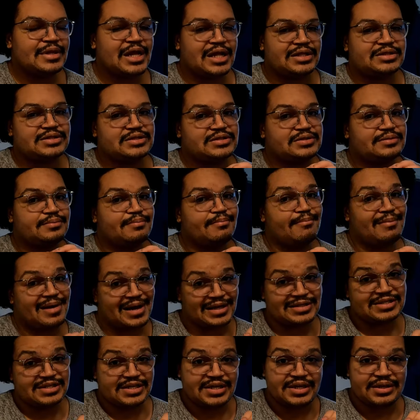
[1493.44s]
That's
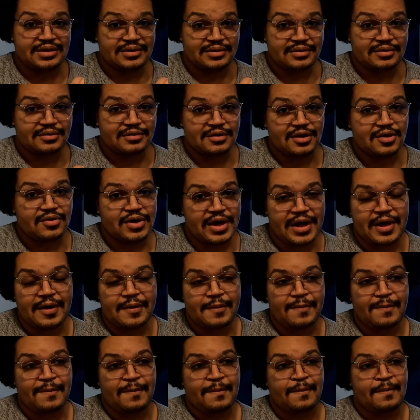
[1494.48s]
my tea, okay?
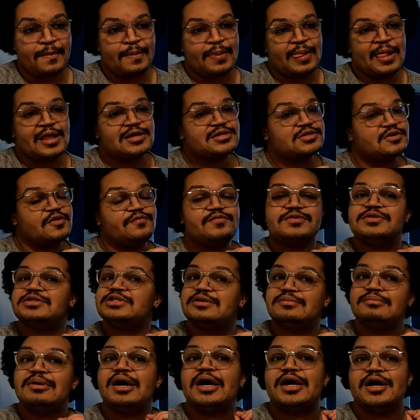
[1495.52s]
So if you
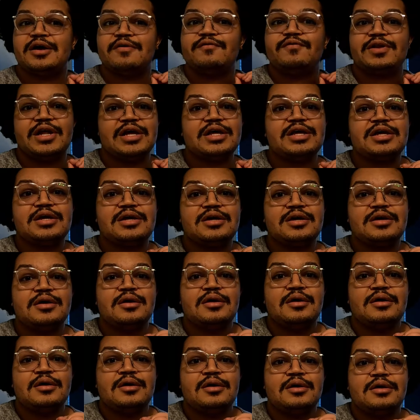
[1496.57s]
see my hair flaky,
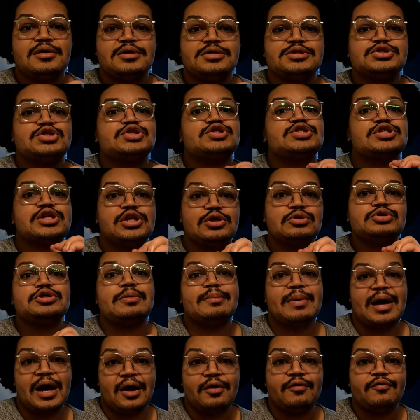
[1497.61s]
just close
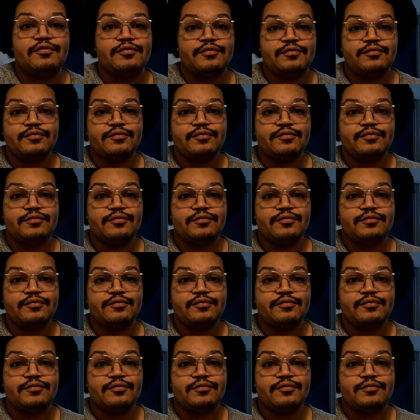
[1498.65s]
your mouth.